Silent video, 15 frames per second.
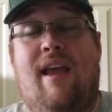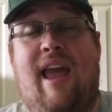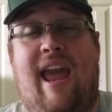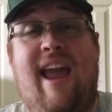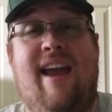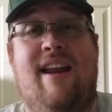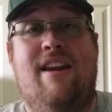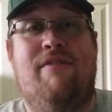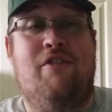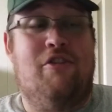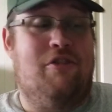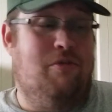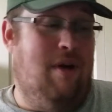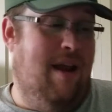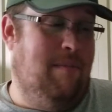And if you're
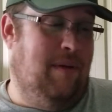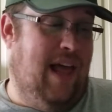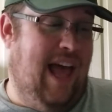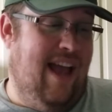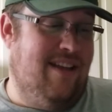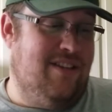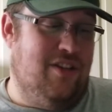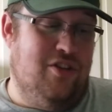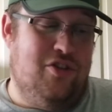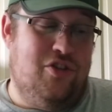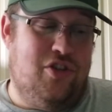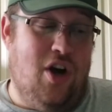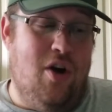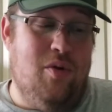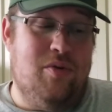the Red Blacks,
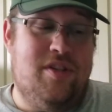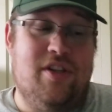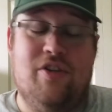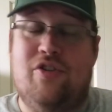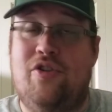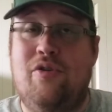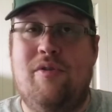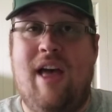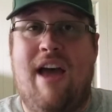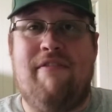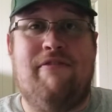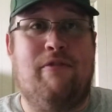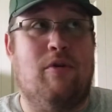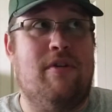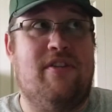don't do that
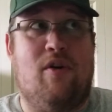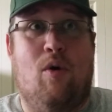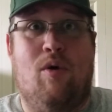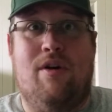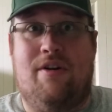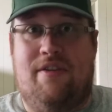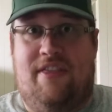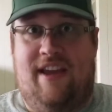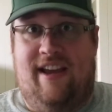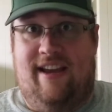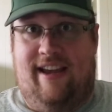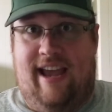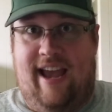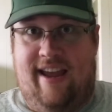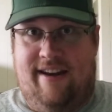fourth quarter thing
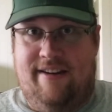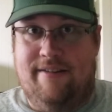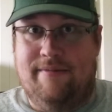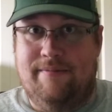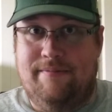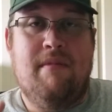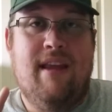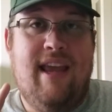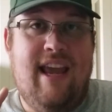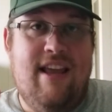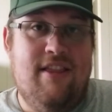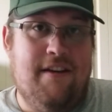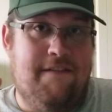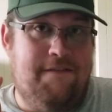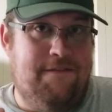again.
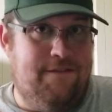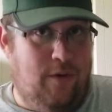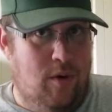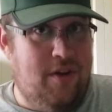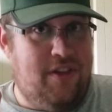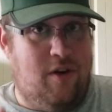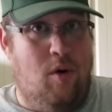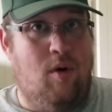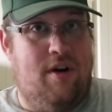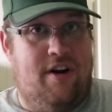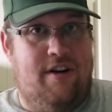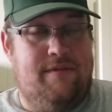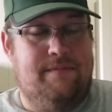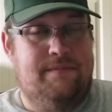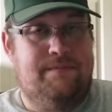In the fourth
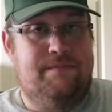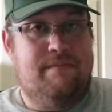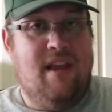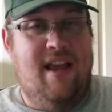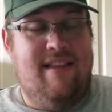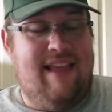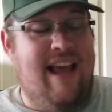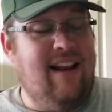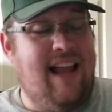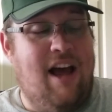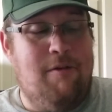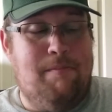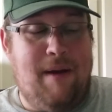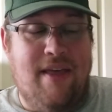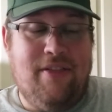quarter, they
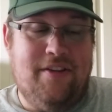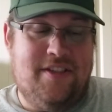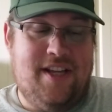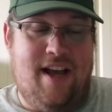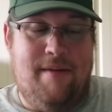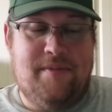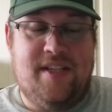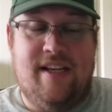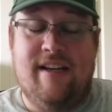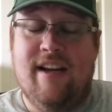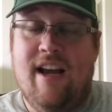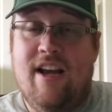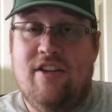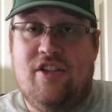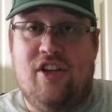allowed Bethel Thompson
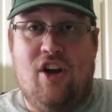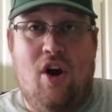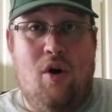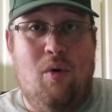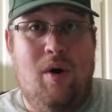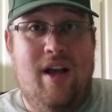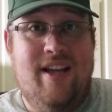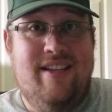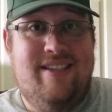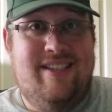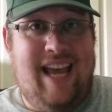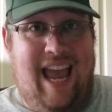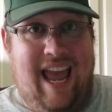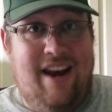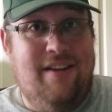to go
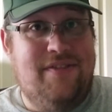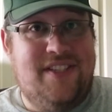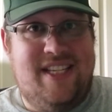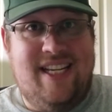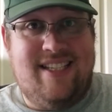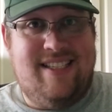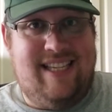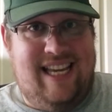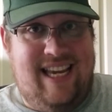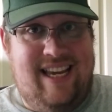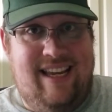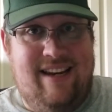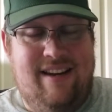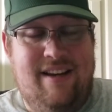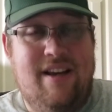10 of
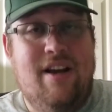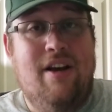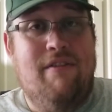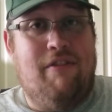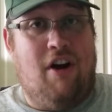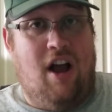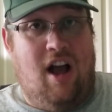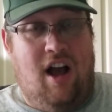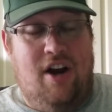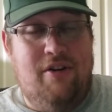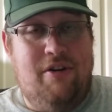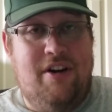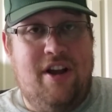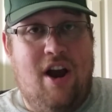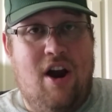16 for
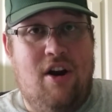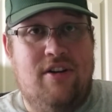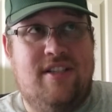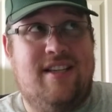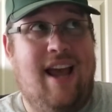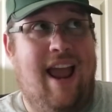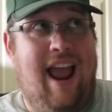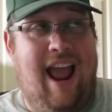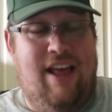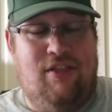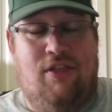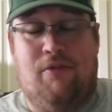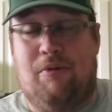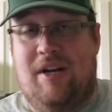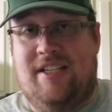100 yards
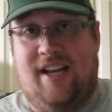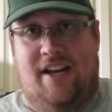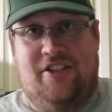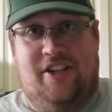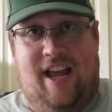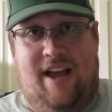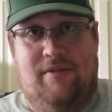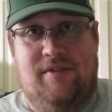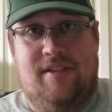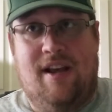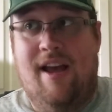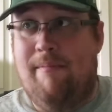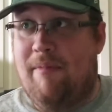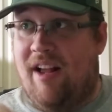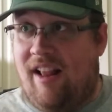and 3 touchdowns.
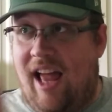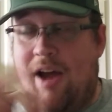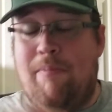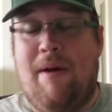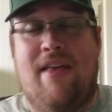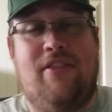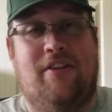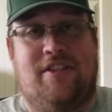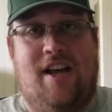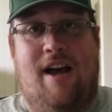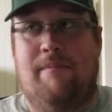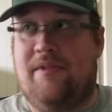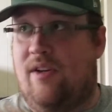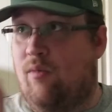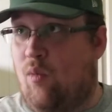McLeod Bethel
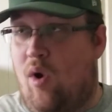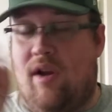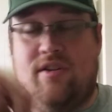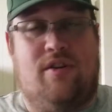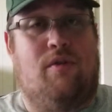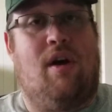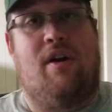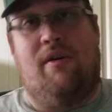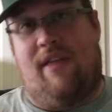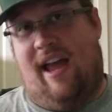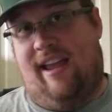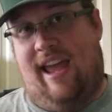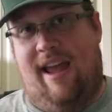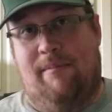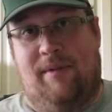Thompson won Toronto
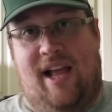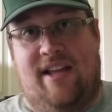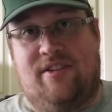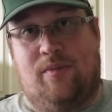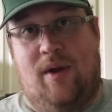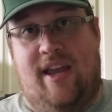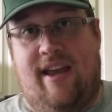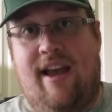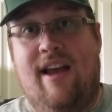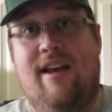that game last week.